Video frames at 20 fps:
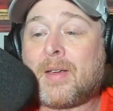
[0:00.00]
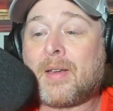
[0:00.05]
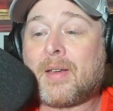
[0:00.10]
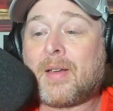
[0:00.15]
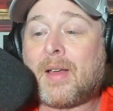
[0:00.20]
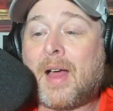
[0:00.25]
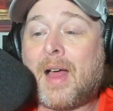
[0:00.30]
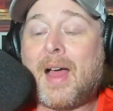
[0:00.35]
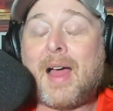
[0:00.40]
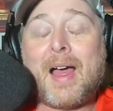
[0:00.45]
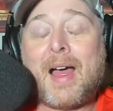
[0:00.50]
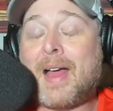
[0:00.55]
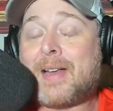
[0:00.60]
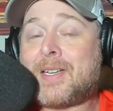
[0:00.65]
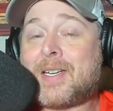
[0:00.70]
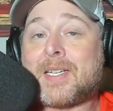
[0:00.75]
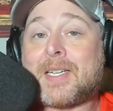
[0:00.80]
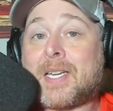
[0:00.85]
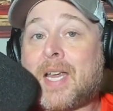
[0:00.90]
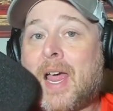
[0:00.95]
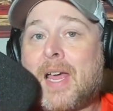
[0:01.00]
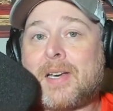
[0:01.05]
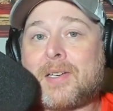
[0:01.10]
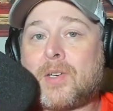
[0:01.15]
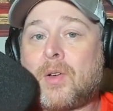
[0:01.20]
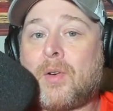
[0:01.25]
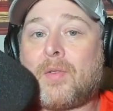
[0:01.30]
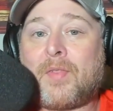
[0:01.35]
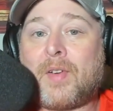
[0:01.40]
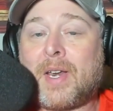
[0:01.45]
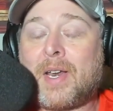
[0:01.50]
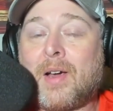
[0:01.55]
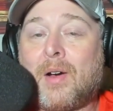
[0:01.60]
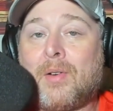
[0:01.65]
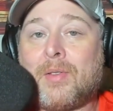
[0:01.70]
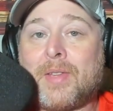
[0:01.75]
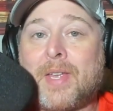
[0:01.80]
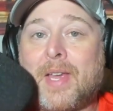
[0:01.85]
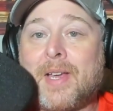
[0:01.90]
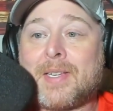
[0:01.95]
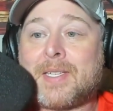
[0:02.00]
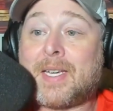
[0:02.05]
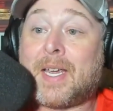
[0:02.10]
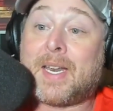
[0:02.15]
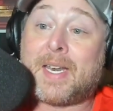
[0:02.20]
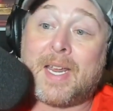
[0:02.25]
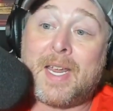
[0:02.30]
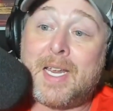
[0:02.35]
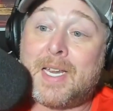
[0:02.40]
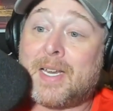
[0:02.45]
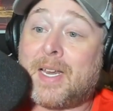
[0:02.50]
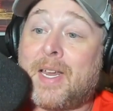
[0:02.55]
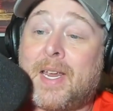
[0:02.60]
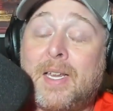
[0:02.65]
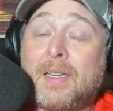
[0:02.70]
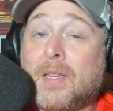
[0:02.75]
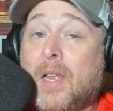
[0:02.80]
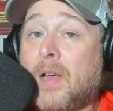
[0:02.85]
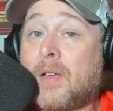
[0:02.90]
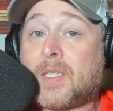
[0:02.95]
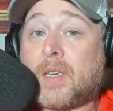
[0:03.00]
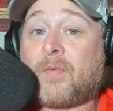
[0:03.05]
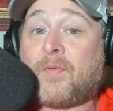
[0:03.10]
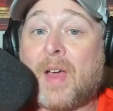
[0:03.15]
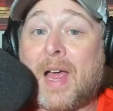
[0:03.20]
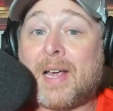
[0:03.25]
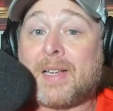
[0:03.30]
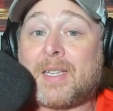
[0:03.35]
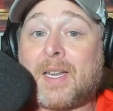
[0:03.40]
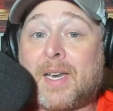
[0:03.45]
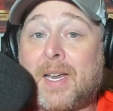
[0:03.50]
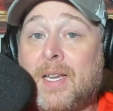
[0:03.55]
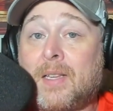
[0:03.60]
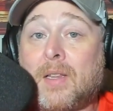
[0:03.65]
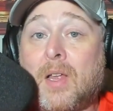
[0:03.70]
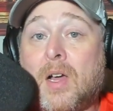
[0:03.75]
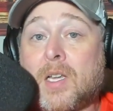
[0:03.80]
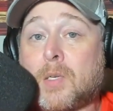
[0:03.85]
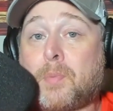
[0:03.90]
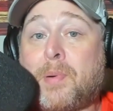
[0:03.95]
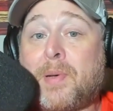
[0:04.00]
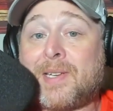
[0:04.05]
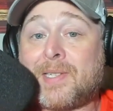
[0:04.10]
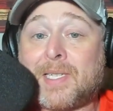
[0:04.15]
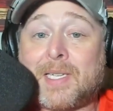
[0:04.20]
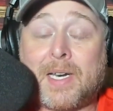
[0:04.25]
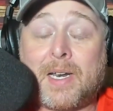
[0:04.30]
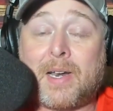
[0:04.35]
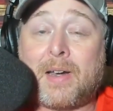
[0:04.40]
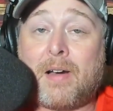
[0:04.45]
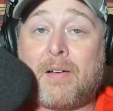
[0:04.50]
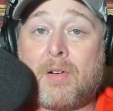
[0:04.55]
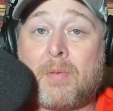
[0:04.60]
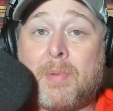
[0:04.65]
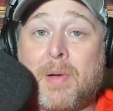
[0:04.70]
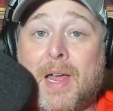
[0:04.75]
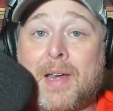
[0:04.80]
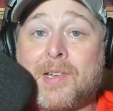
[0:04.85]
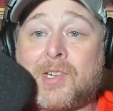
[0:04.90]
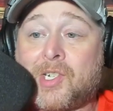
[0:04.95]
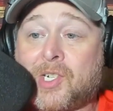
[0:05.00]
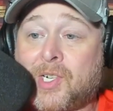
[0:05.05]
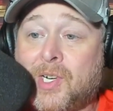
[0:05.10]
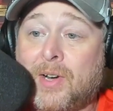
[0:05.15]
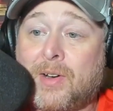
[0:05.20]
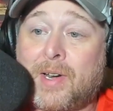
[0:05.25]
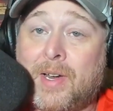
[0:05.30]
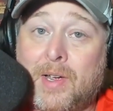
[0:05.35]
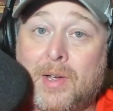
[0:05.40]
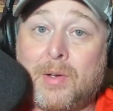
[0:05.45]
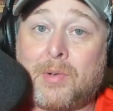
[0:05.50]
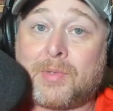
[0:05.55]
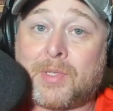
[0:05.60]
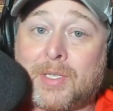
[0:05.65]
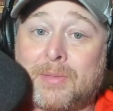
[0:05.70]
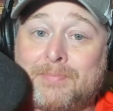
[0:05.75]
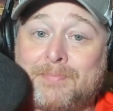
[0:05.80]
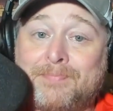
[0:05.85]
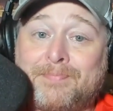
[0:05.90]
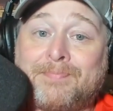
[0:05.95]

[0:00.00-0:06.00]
I just had to do a video on this. And he loves the fact that Elon's pissing in everybody's Cheerios.